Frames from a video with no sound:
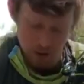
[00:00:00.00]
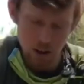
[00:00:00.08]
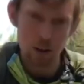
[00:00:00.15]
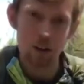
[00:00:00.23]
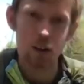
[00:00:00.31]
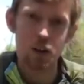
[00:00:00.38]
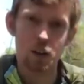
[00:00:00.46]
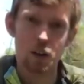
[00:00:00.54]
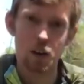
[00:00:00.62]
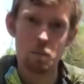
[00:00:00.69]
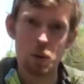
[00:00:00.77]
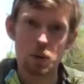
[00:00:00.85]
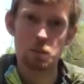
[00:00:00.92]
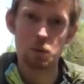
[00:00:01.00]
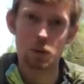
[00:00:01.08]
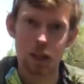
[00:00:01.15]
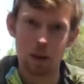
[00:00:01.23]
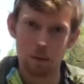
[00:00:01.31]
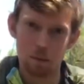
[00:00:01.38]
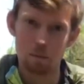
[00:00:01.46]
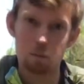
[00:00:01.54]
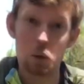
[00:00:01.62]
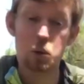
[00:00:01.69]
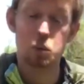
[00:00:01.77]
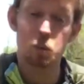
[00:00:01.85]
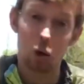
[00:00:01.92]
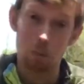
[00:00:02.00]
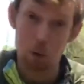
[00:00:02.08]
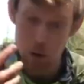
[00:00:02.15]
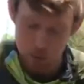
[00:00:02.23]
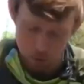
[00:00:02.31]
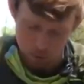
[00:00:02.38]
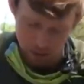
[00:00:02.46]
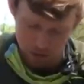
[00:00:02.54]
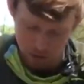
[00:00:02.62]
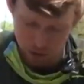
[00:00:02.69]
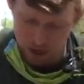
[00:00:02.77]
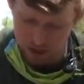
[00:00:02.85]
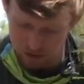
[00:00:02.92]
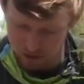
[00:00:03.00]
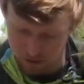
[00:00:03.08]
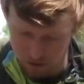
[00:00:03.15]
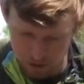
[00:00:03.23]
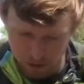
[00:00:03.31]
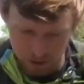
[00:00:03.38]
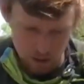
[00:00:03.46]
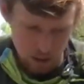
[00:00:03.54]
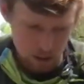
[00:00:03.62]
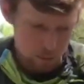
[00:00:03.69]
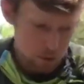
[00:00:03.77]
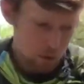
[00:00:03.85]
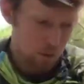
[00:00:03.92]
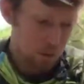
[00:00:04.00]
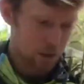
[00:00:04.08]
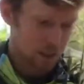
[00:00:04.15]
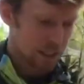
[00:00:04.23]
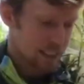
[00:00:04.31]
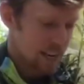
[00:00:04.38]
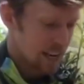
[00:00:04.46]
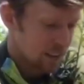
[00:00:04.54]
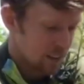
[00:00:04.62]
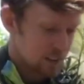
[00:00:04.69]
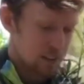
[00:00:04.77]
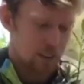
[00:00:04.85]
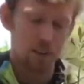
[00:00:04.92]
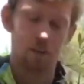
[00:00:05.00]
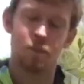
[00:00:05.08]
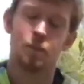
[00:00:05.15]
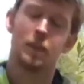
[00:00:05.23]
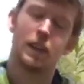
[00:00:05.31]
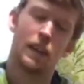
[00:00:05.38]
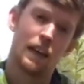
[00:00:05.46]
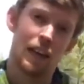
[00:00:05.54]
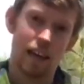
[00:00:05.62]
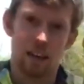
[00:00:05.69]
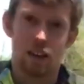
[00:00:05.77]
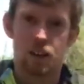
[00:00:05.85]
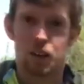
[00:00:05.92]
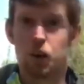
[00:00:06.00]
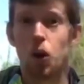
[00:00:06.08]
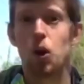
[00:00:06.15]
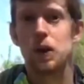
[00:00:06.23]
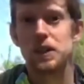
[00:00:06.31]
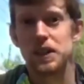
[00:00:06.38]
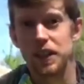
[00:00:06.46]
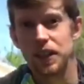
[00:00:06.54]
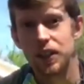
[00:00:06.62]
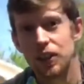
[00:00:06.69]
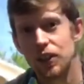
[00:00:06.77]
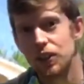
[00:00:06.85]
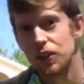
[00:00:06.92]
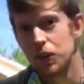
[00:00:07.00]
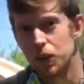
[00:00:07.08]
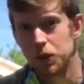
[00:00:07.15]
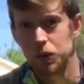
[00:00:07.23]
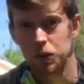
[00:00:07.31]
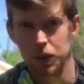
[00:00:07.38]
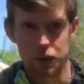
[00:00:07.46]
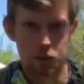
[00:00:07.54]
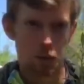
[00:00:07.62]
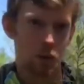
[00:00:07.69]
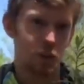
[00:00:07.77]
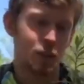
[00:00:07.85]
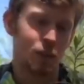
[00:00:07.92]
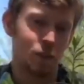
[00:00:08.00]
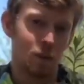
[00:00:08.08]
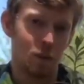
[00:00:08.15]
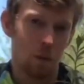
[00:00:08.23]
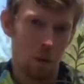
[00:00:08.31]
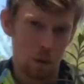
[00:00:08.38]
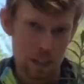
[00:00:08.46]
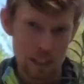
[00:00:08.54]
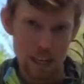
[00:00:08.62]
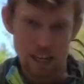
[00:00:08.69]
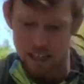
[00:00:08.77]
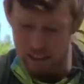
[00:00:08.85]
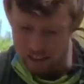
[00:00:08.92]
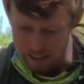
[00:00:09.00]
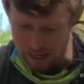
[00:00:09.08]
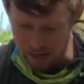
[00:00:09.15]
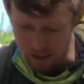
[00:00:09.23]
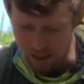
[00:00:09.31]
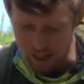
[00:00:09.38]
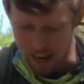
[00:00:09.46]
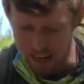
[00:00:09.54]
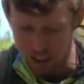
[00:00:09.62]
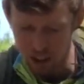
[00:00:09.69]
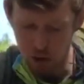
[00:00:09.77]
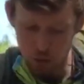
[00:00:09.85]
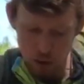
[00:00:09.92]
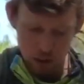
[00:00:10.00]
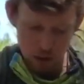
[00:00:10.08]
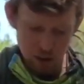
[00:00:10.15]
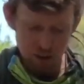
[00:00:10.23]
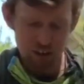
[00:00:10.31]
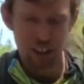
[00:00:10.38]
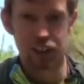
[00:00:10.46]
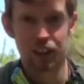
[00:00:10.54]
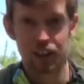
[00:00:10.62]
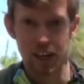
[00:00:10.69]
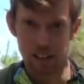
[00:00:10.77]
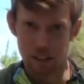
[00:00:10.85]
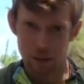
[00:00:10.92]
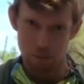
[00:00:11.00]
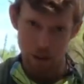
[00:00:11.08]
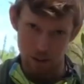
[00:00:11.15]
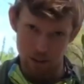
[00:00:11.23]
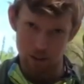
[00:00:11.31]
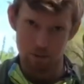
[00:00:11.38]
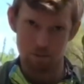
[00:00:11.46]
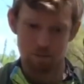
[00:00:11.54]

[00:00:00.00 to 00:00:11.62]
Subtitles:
are multiple plants together. So for containers, you always hear those 3 words if you've already taken a container class: thriller, filler, and spiller.